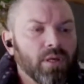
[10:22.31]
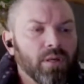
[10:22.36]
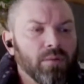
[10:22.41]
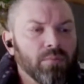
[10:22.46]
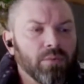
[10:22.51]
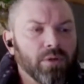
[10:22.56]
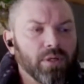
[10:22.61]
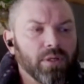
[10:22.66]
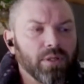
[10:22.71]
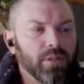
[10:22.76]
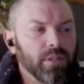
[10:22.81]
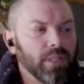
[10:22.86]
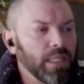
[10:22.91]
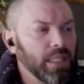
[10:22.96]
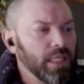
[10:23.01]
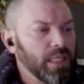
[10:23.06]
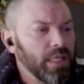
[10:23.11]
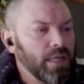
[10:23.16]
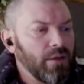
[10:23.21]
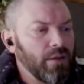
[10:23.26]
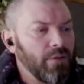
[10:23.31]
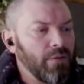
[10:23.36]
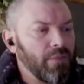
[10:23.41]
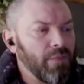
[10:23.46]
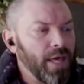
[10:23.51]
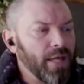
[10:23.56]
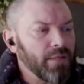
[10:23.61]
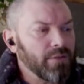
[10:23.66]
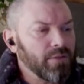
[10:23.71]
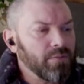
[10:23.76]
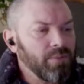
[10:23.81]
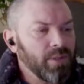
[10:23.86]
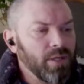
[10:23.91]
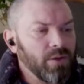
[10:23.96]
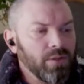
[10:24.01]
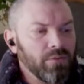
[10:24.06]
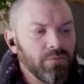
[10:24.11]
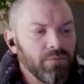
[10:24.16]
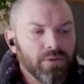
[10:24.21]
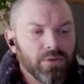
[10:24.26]
But that's about
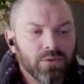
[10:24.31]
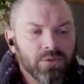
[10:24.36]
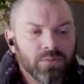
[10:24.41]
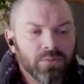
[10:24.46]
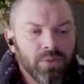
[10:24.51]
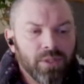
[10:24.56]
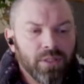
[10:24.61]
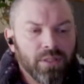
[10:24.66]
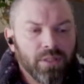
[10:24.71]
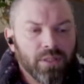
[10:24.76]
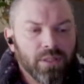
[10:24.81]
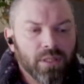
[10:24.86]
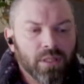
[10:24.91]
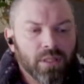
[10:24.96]
it for this week.